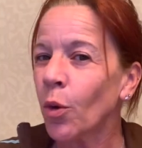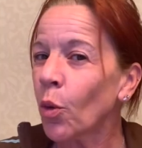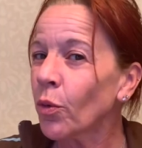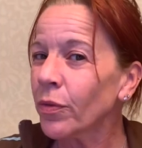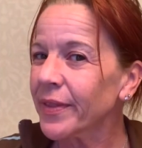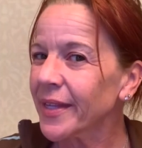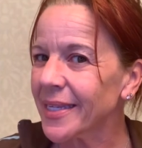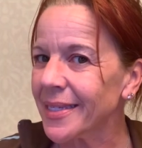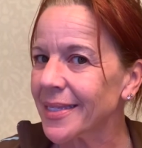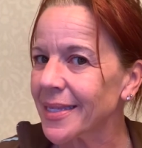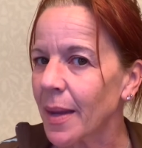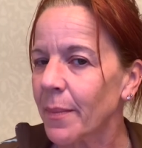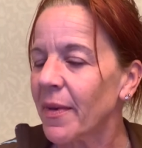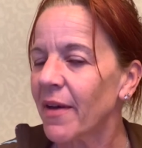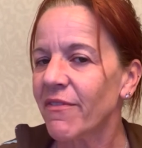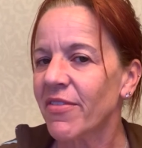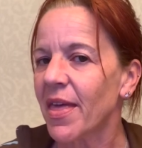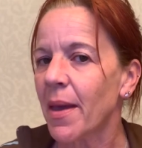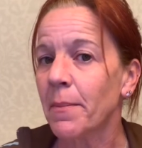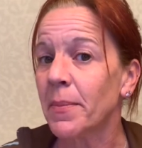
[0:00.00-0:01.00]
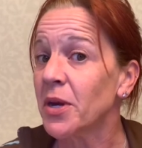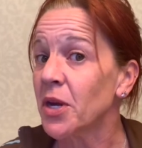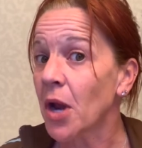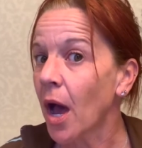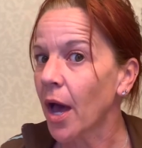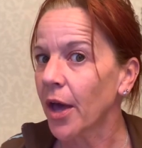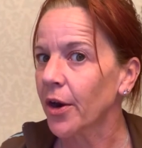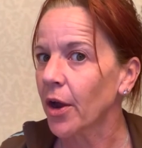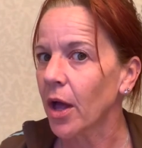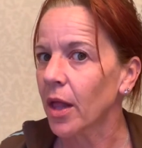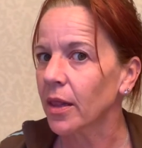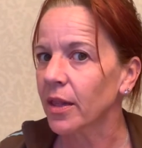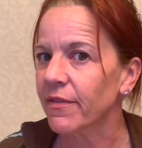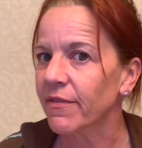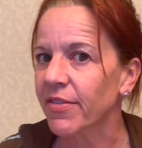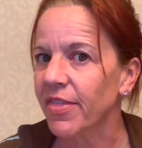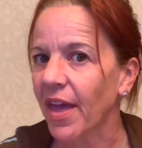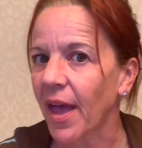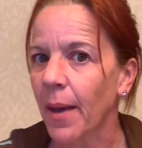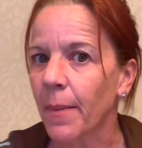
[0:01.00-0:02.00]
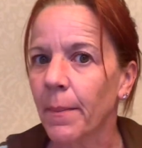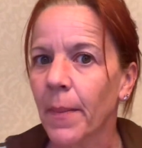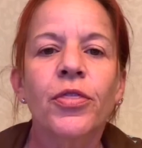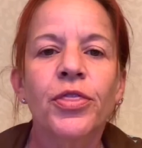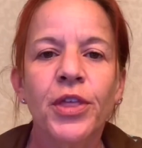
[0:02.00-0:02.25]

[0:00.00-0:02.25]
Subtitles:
only some of them, not all of them,